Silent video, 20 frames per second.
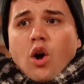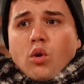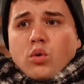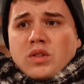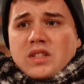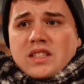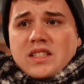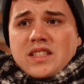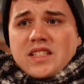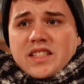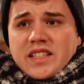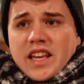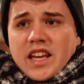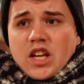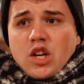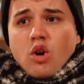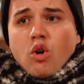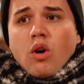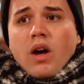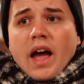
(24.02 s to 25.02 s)
who
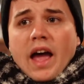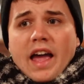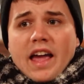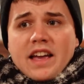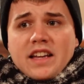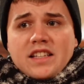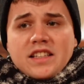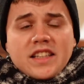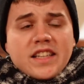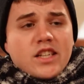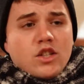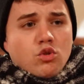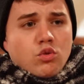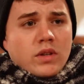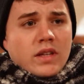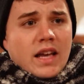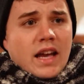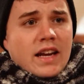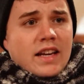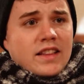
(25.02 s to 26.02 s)
single-handedly
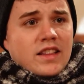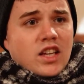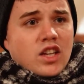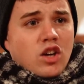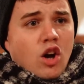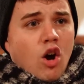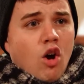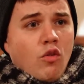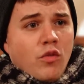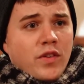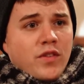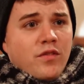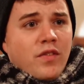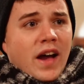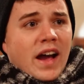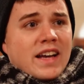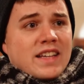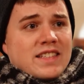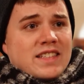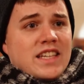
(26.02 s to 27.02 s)
created the COVID
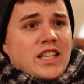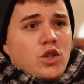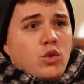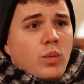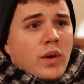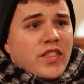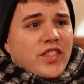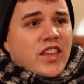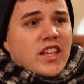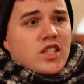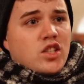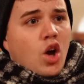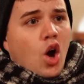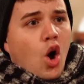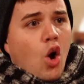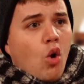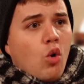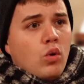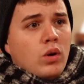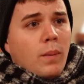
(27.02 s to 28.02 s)
vaccine with his
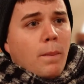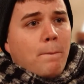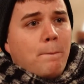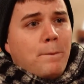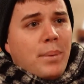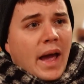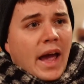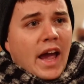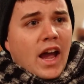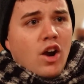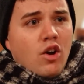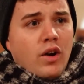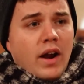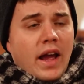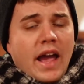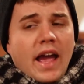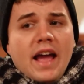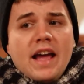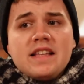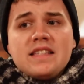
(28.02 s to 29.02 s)
own bare
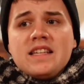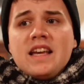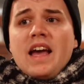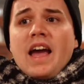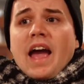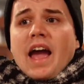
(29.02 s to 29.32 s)
hands